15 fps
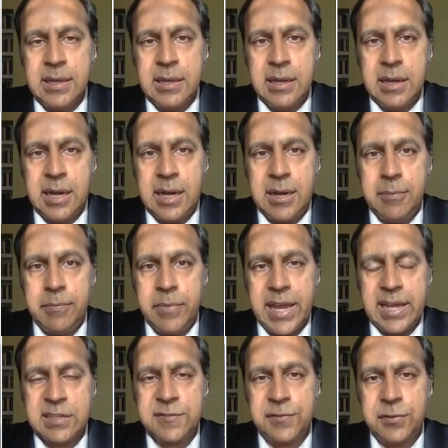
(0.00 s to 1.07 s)
Um,
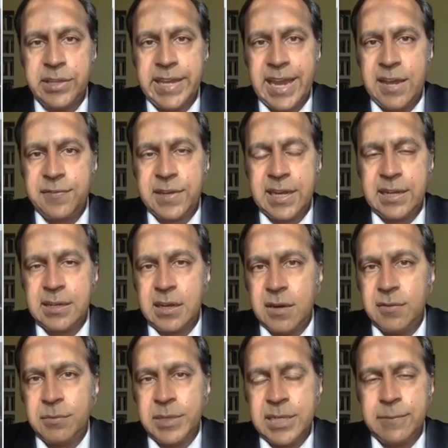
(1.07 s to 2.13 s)
as for the Afghan
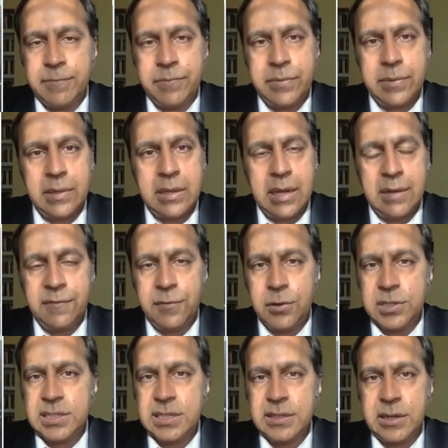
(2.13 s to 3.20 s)
government,
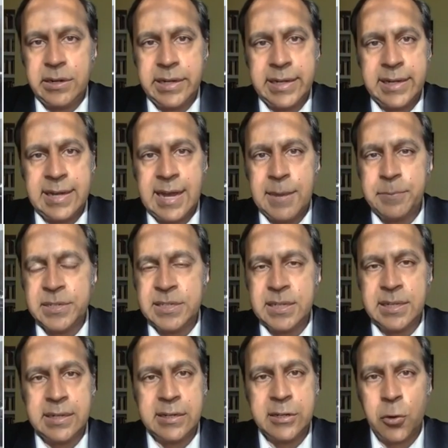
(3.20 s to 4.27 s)
unfortunately, they're
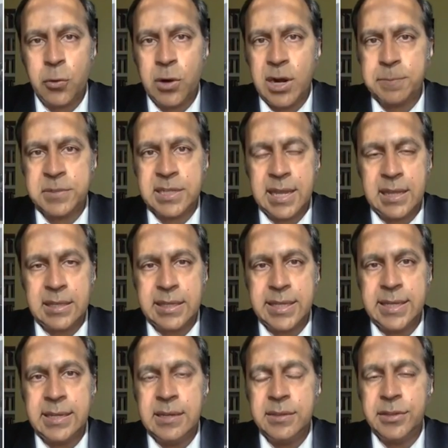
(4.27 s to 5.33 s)
incompetent and corrupt,
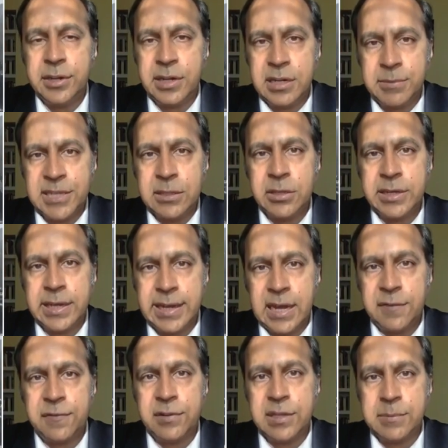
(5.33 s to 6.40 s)
Ellie. They're going to be looking
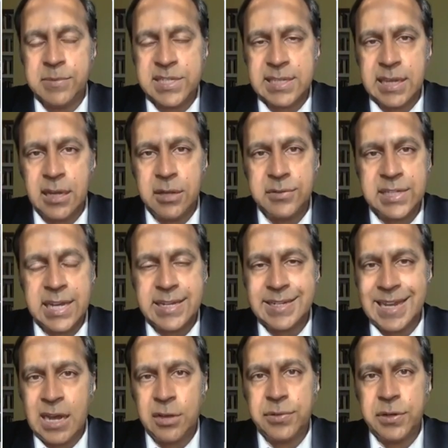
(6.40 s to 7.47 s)
out for themselves. I
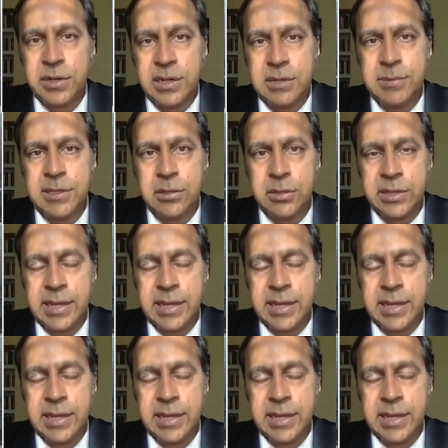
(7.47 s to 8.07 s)
doubt they're going to be looking